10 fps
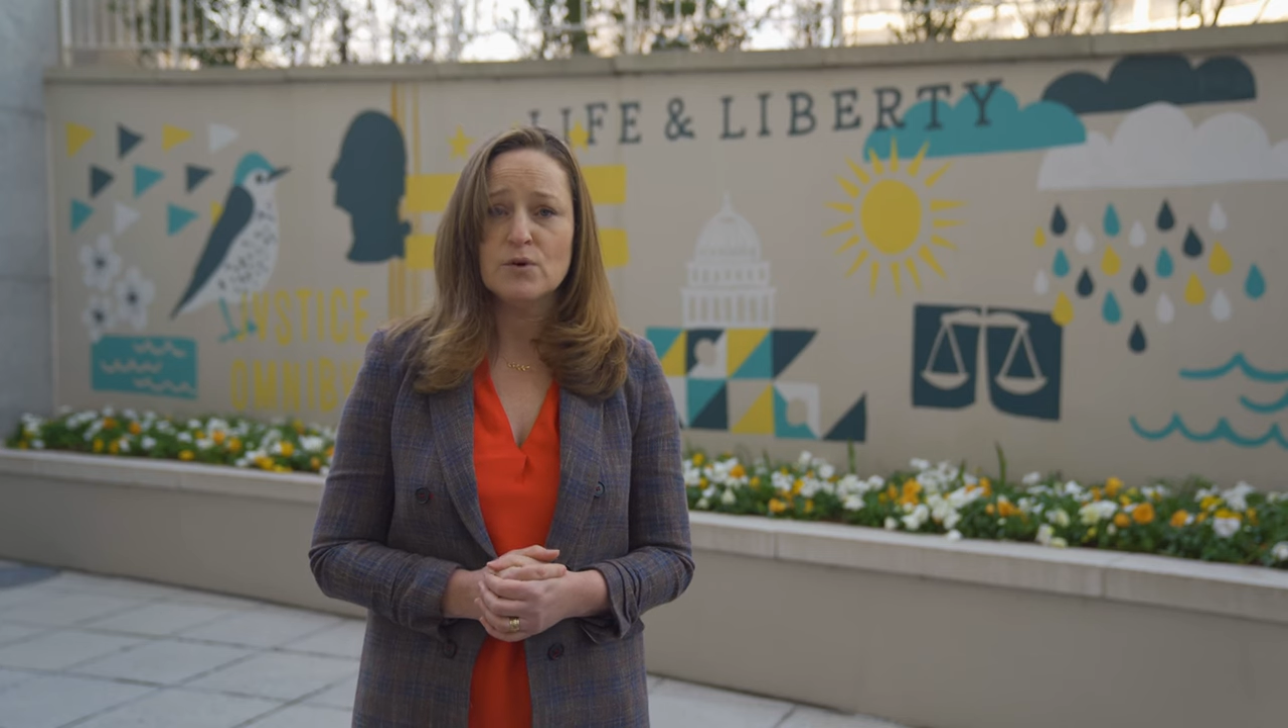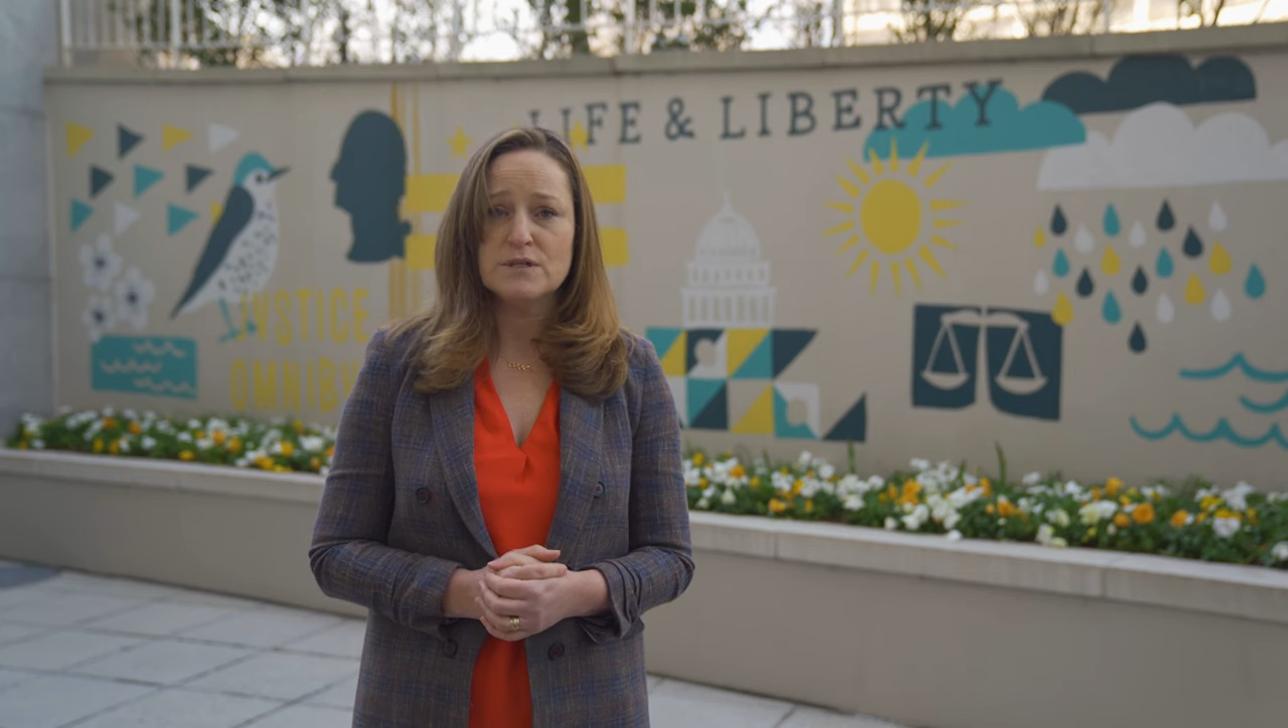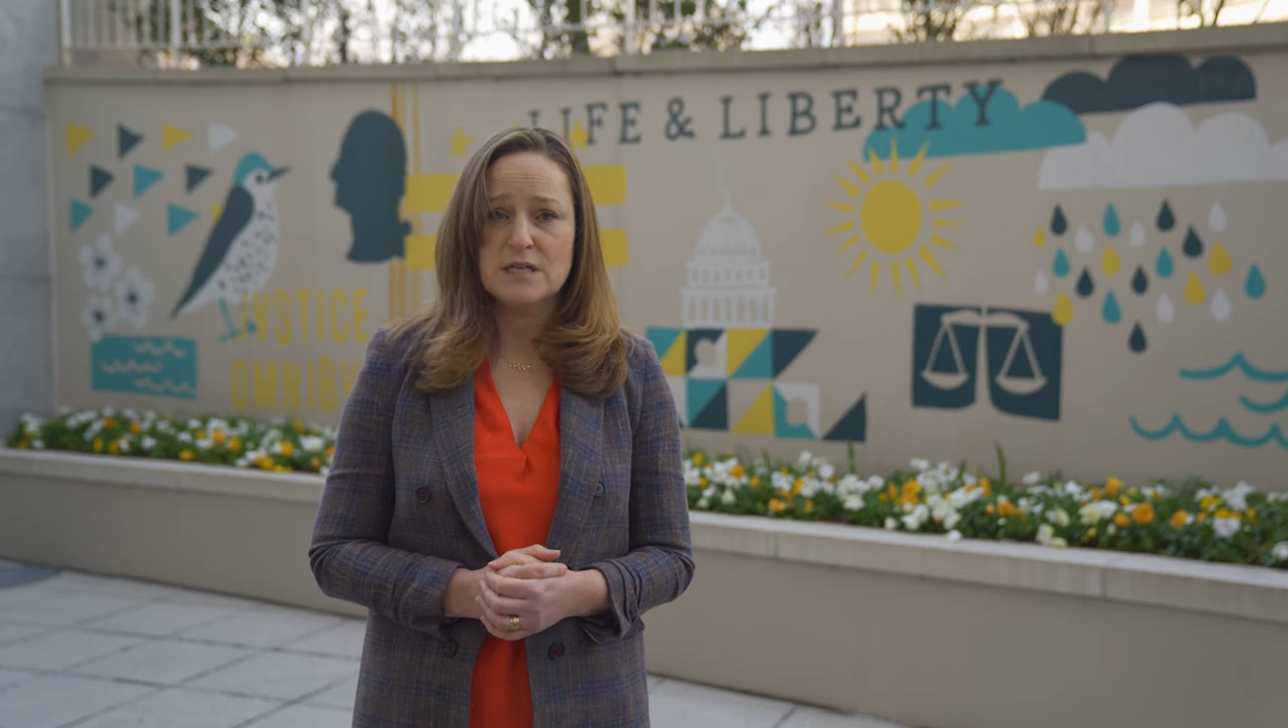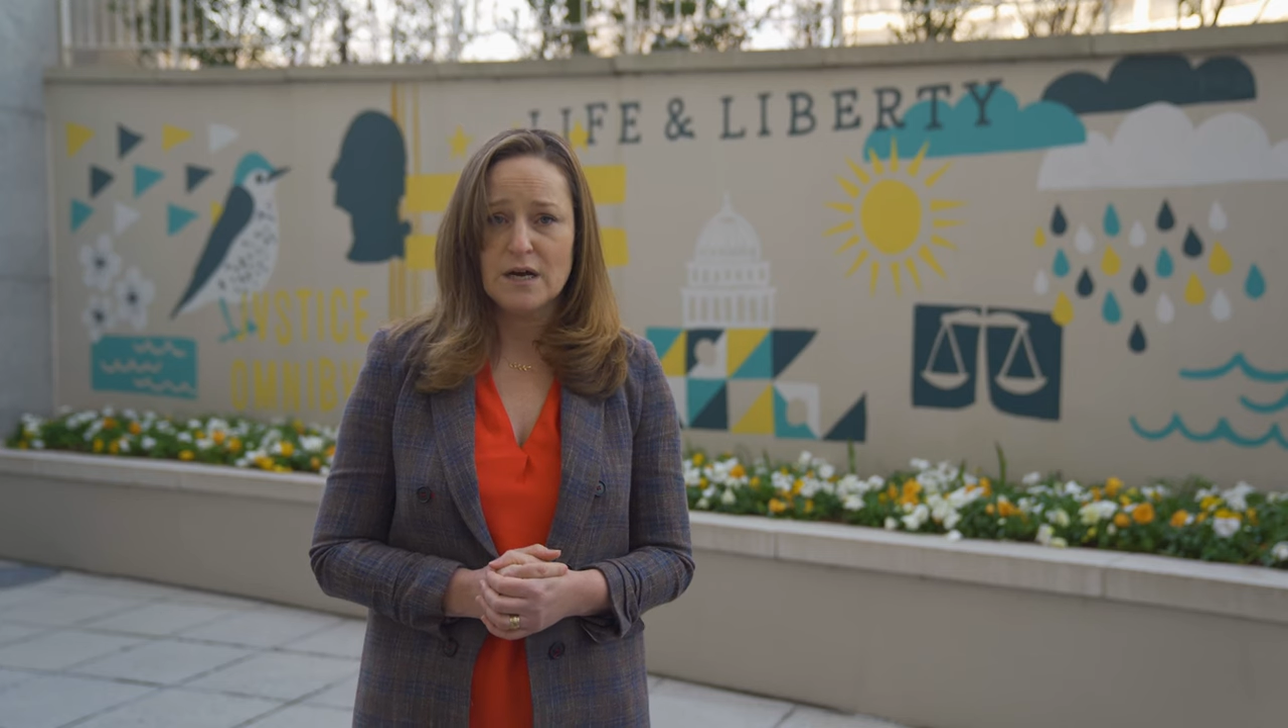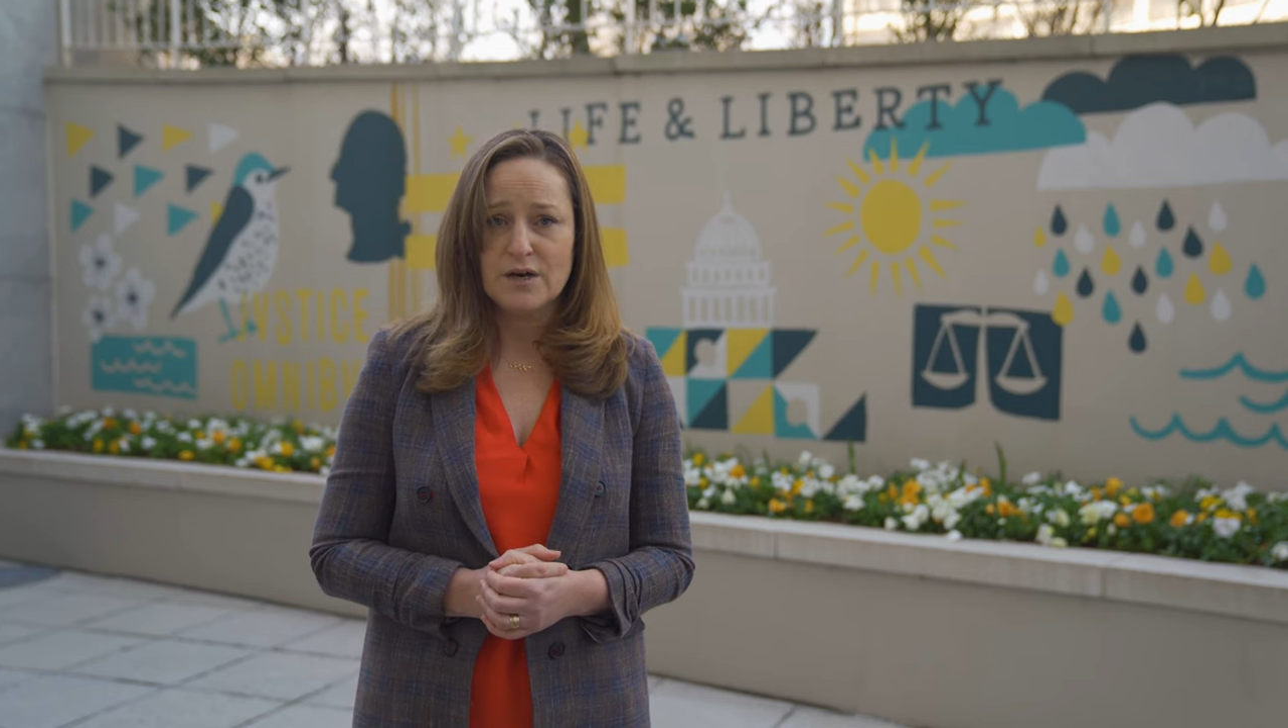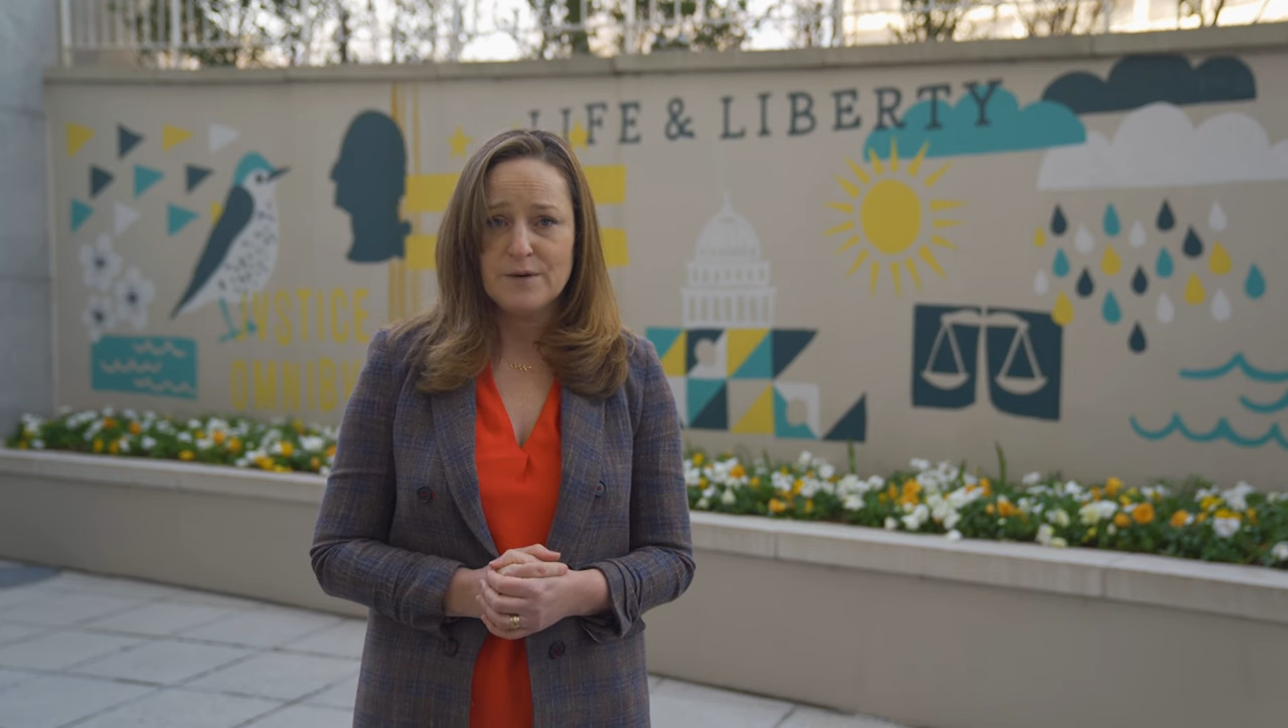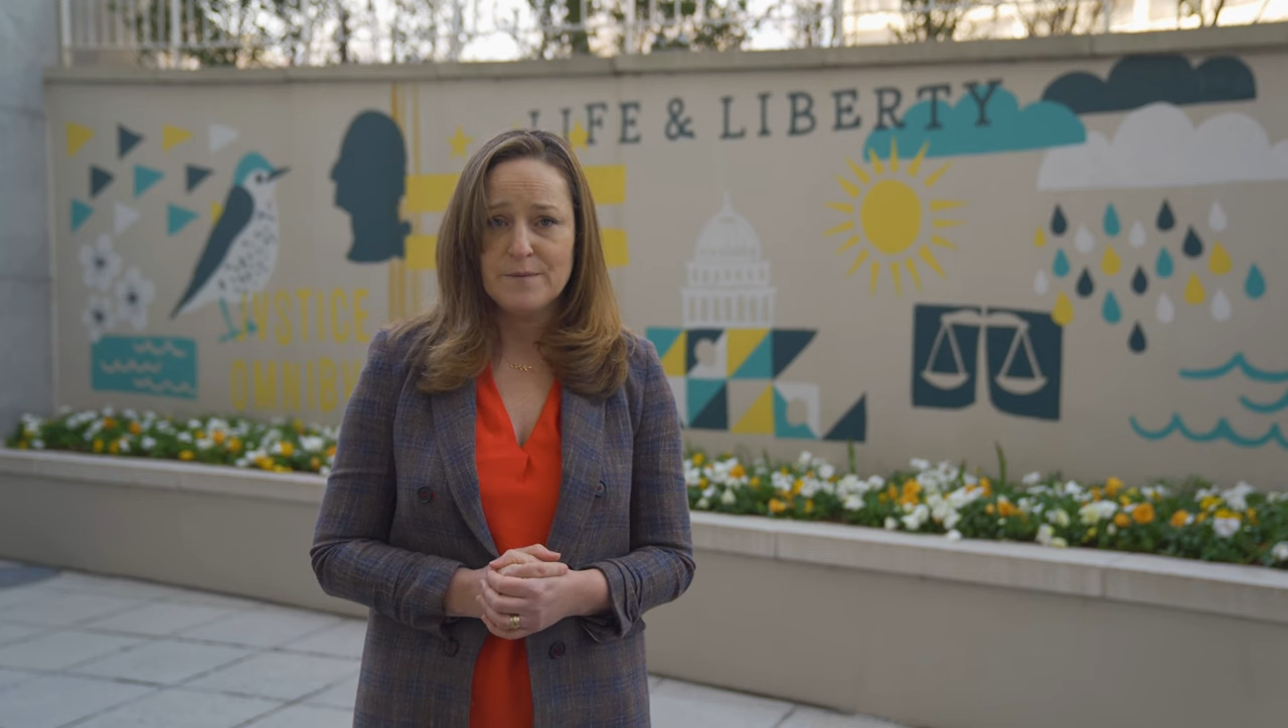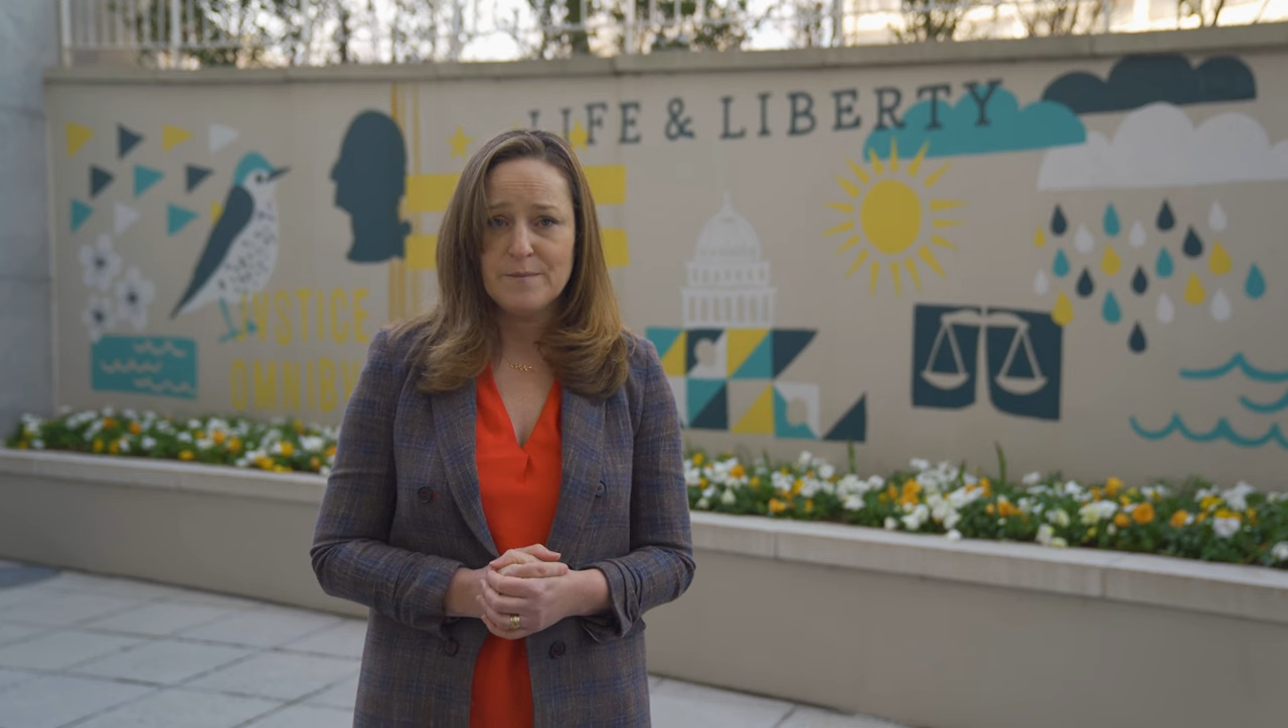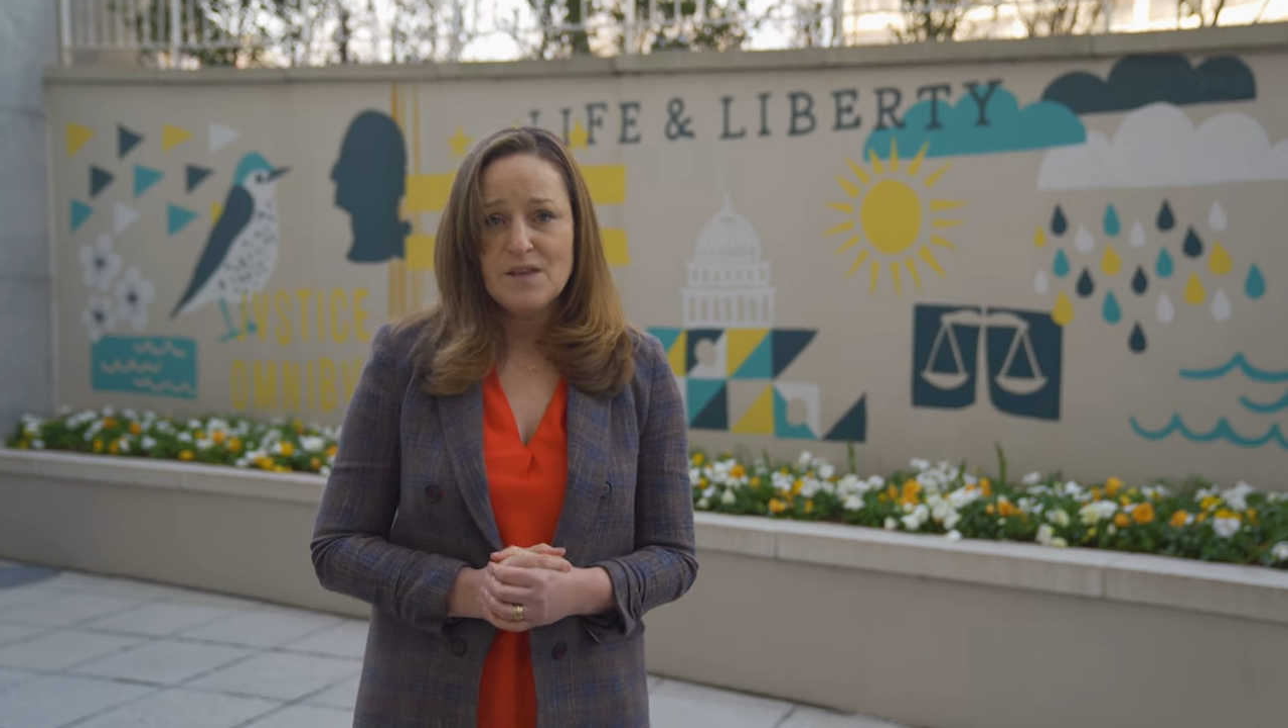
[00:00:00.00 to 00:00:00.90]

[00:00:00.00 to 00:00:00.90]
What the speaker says: more dire.